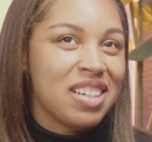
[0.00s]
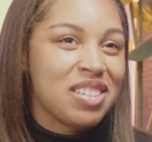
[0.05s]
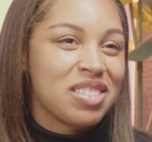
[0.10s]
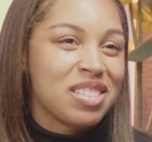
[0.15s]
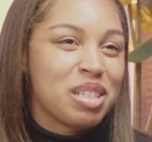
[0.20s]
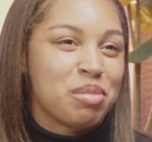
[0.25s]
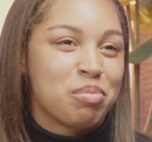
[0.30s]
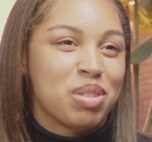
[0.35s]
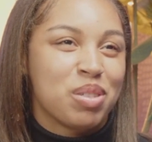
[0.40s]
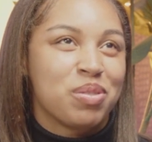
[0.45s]

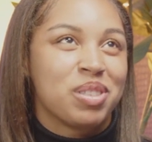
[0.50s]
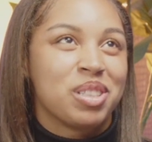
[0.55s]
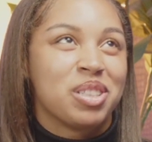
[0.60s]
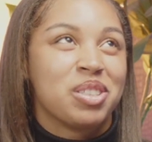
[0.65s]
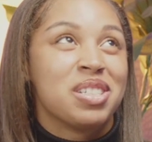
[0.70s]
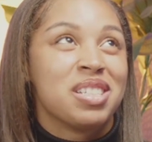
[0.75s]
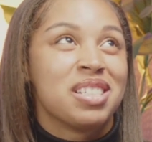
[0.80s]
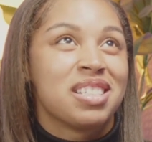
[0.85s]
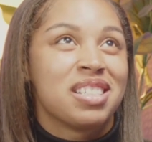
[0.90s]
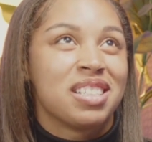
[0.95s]
outside of Buffalo
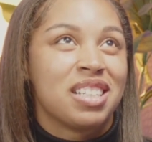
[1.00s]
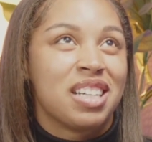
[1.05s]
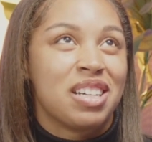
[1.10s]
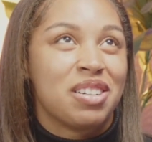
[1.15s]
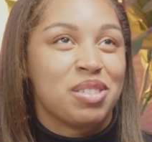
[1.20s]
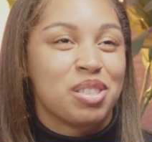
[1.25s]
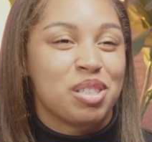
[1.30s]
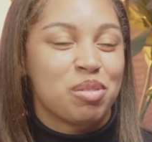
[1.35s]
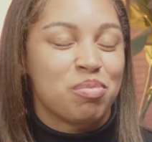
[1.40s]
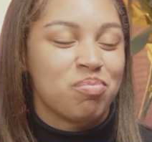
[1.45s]
until I
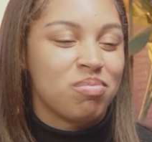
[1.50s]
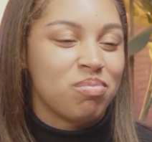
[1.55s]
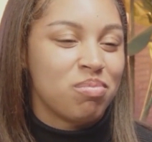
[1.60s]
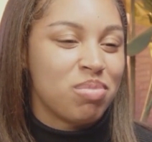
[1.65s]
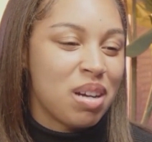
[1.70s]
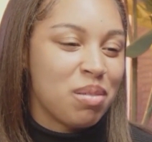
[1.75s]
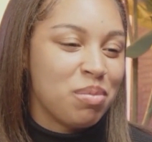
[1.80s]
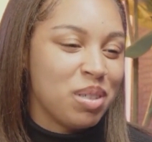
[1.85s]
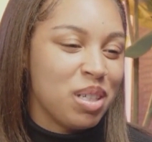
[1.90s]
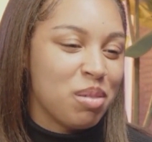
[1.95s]
was
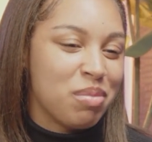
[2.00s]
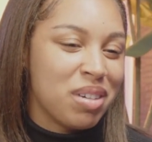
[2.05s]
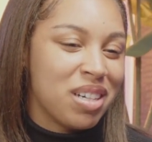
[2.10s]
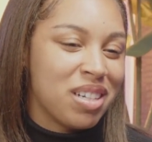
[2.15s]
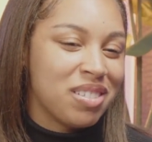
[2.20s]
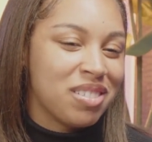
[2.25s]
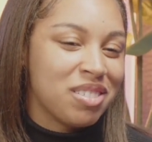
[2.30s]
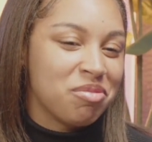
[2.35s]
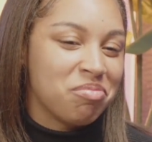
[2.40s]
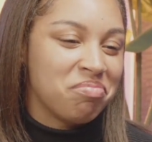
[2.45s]
probably
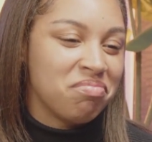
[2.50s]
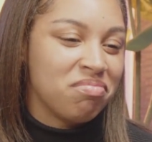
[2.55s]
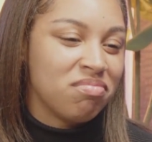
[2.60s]
about